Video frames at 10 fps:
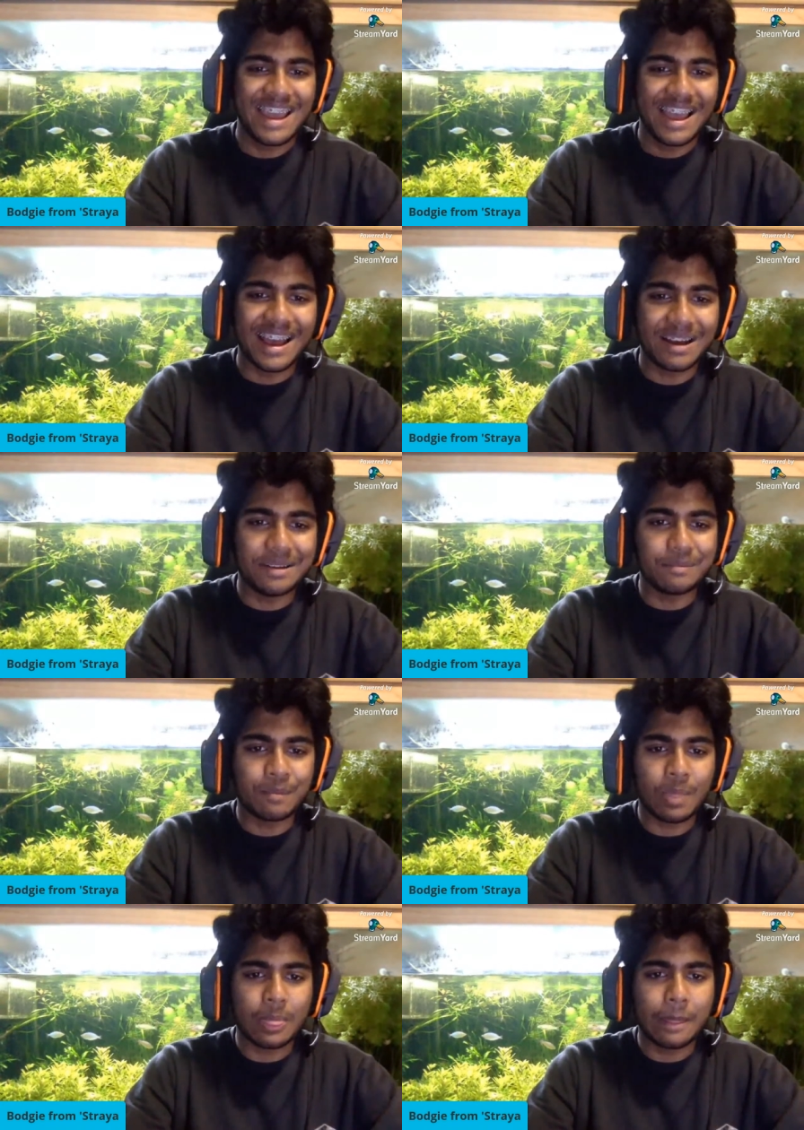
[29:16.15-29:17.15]
Um,
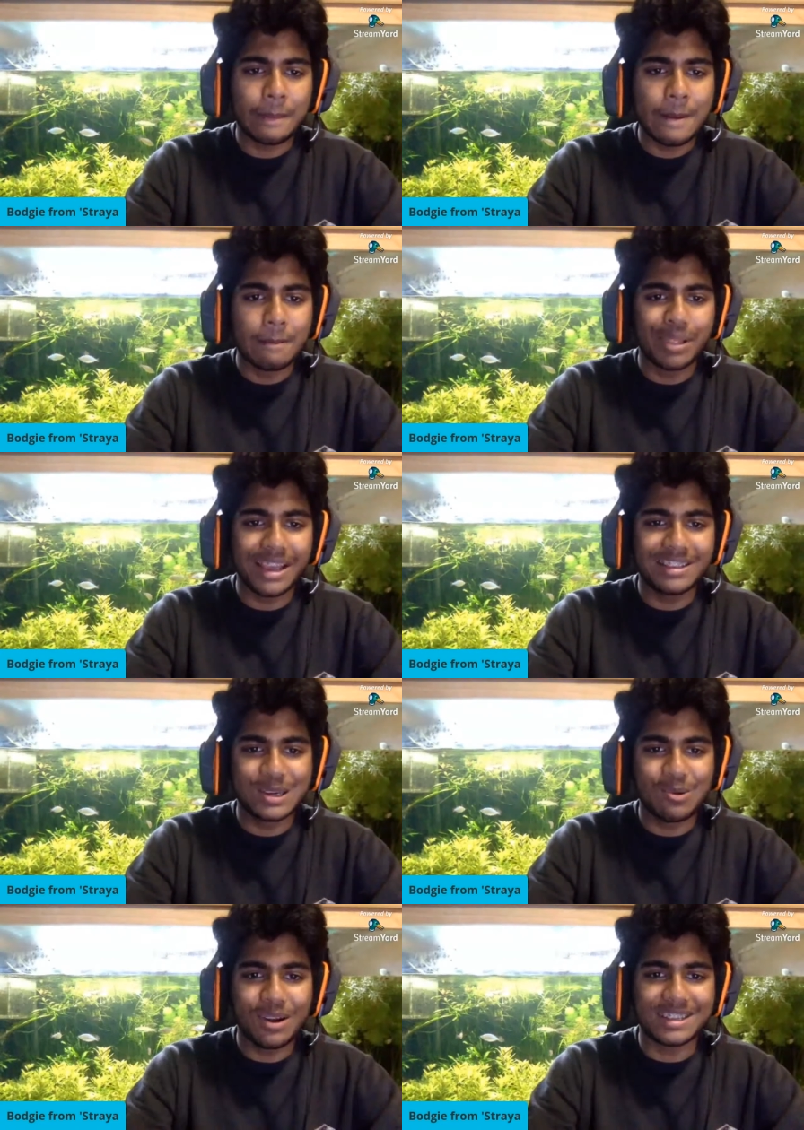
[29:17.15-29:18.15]
Blake's
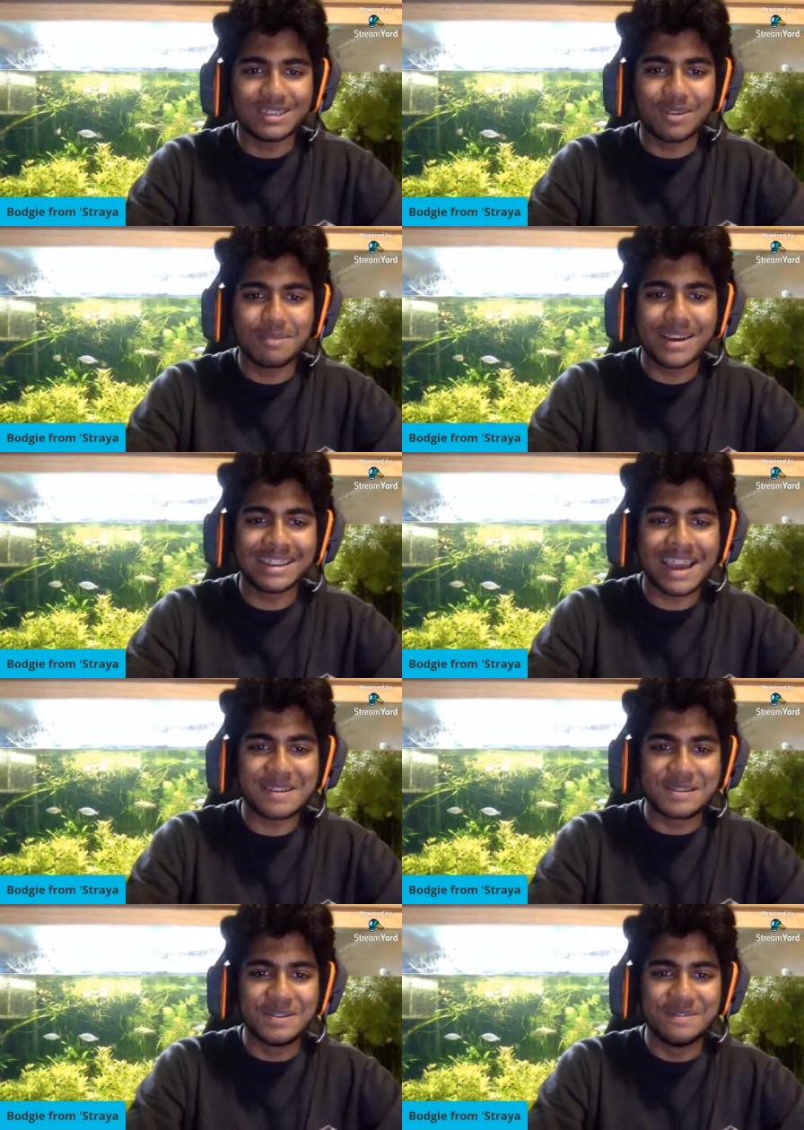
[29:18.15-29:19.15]
Aquatics. What about
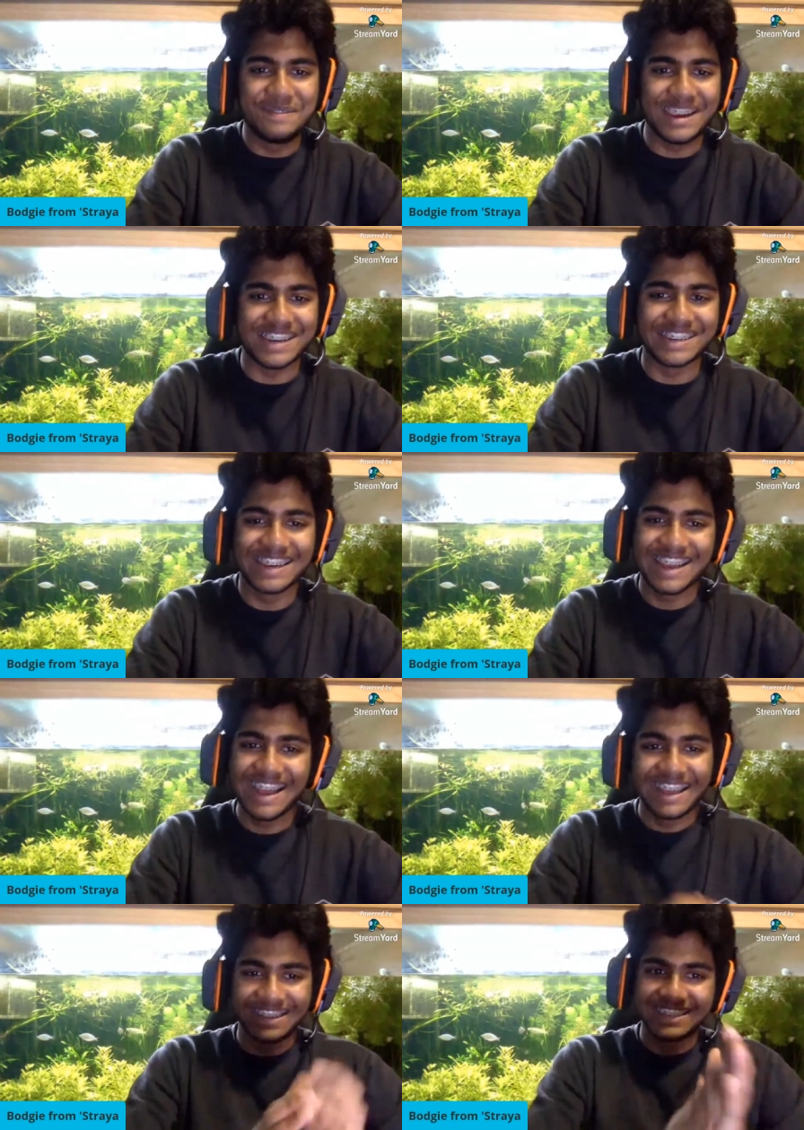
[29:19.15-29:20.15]
tattooed fish?
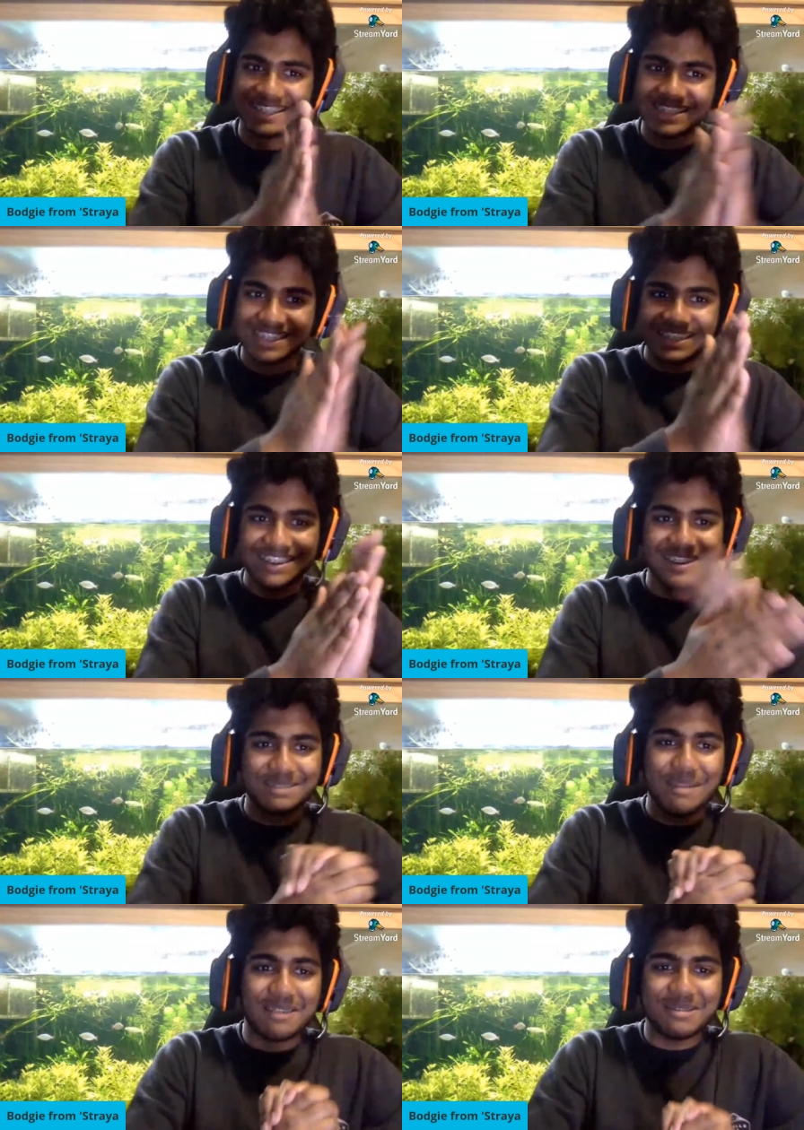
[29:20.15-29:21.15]
You're a
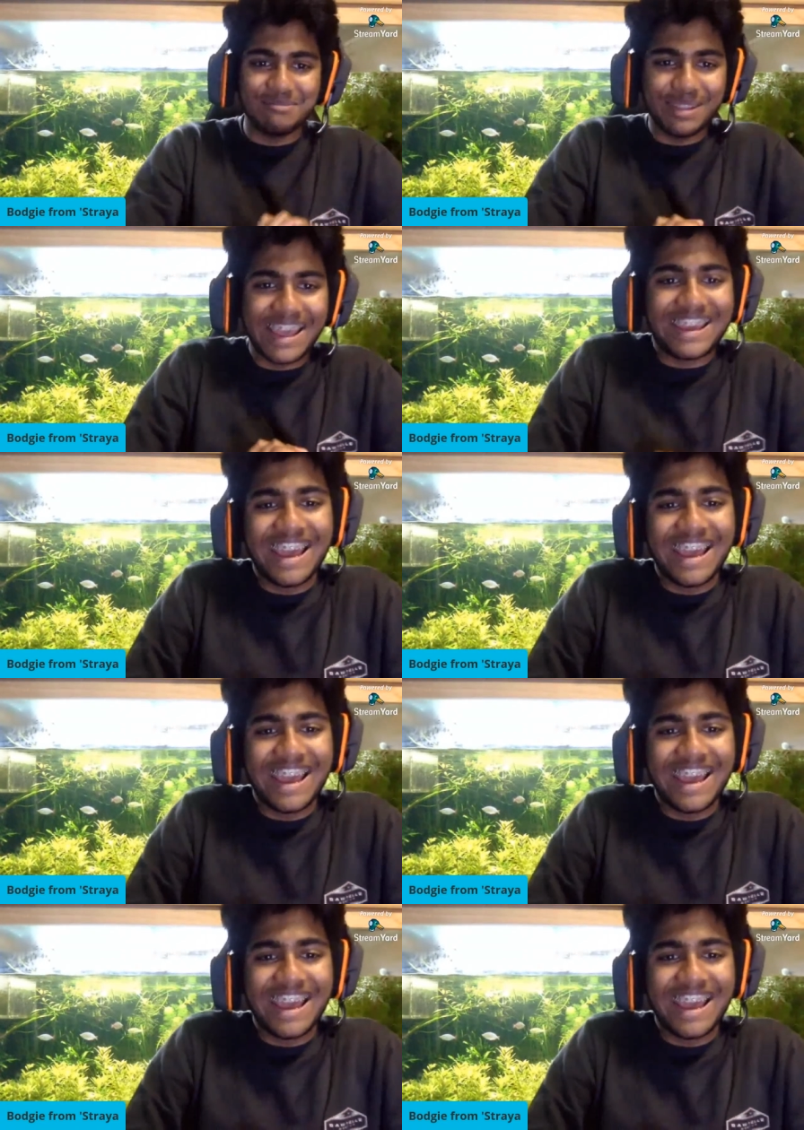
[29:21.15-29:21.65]
smart one, Blake.